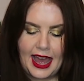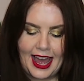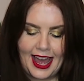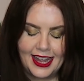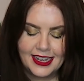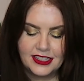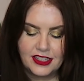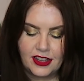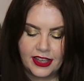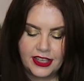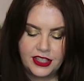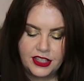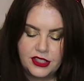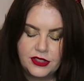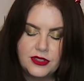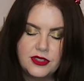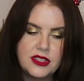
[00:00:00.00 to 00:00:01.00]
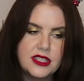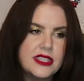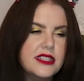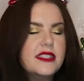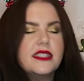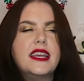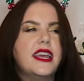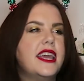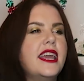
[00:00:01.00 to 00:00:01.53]
And I used
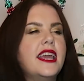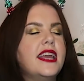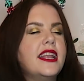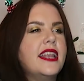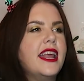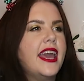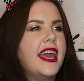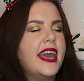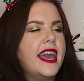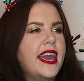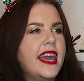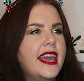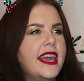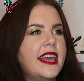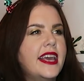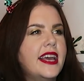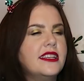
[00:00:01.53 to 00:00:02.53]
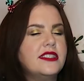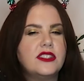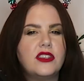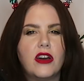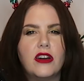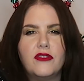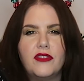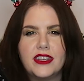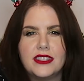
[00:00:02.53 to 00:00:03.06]
it in a
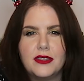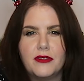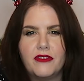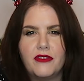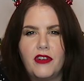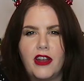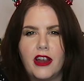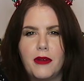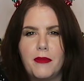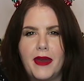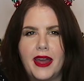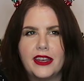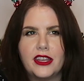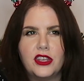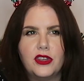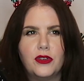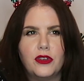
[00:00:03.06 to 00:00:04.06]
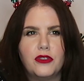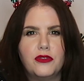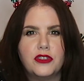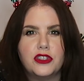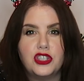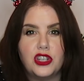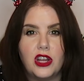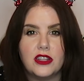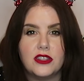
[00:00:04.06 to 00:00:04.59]
Song of Ice and Fire manicure
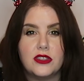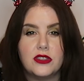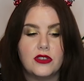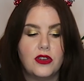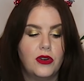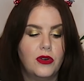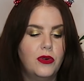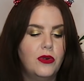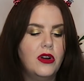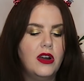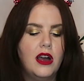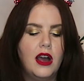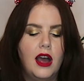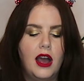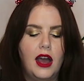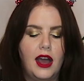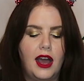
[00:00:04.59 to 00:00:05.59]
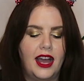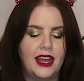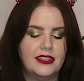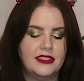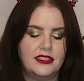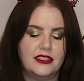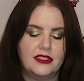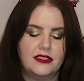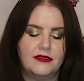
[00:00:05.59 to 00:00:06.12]
for Jon Snow,
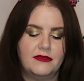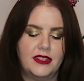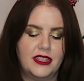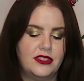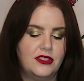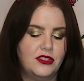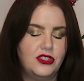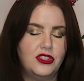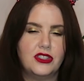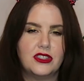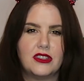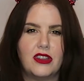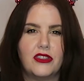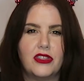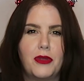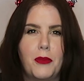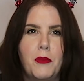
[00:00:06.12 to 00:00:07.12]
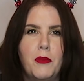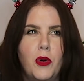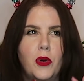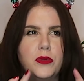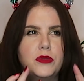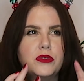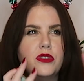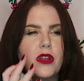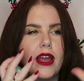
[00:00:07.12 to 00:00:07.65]
and it's just got the
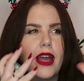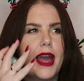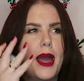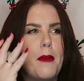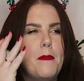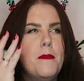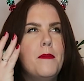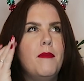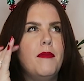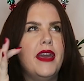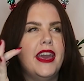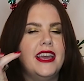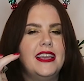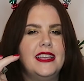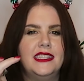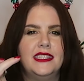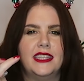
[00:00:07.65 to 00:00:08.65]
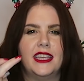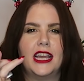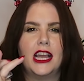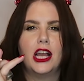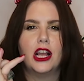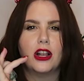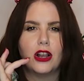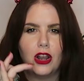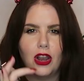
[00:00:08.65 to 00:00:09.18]
most
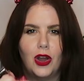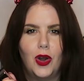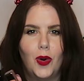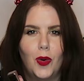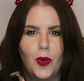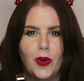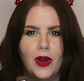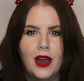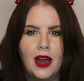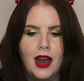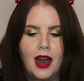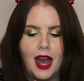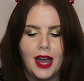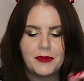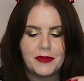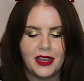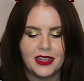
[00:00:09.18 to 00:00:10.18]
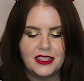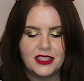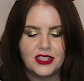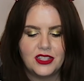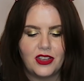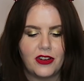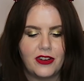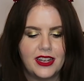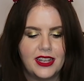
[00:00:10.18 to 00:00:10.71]
amazing glow. I'm kind of
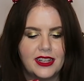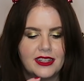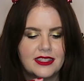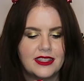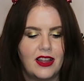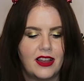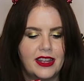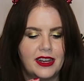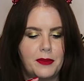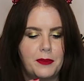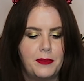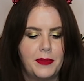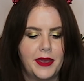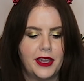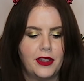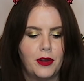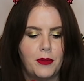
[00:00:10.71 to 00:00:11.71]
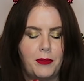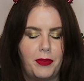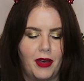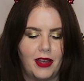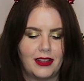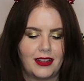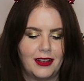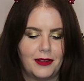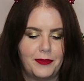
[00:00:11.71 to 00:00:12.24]
sorry it's not in a bigger
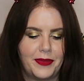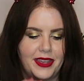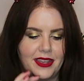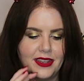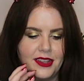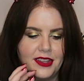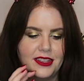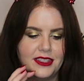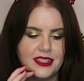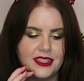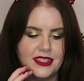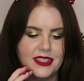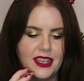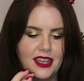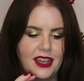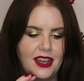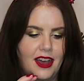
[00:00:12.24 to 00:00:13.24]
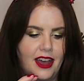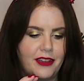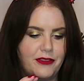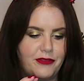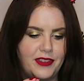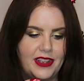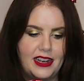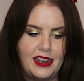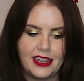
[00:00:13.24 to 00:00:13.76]
bottle because I
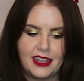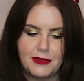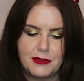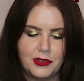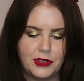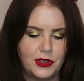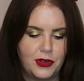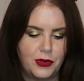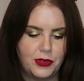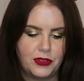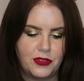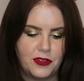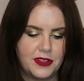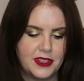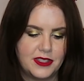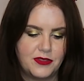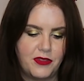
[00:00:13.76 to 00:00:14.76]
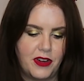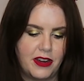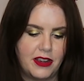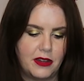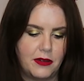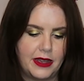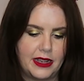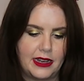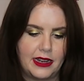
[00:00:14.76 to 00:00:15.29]
feel like I'm going to go through this
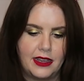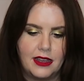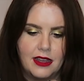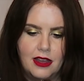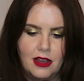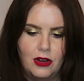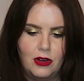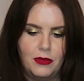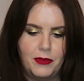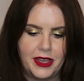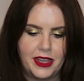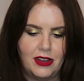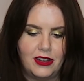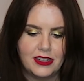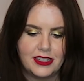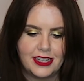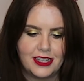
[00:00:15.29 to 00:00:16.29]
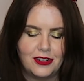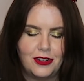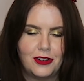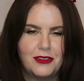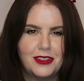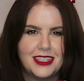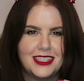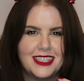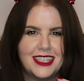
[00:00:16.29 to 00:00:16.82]
very quickly. Oh my god, I can
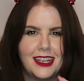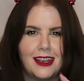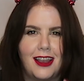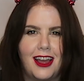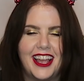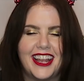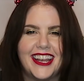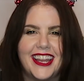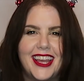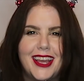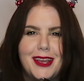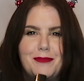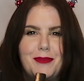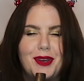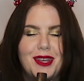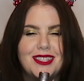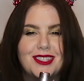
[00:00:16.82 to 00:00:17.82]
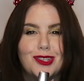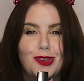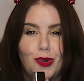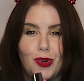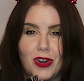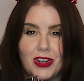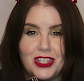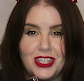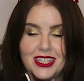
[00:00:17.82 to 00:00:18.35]
already see a line. But it's
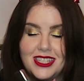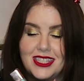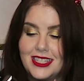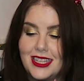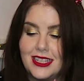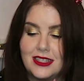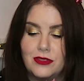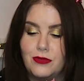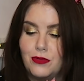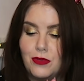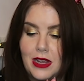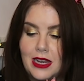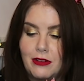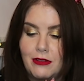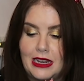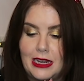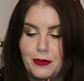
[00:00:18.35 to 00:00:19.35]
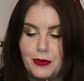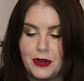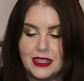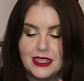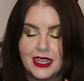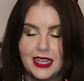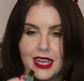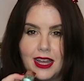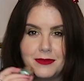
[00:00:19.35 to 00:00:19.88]
gorgeous. It's really, really
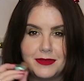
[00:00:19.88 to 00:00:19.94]
pretty.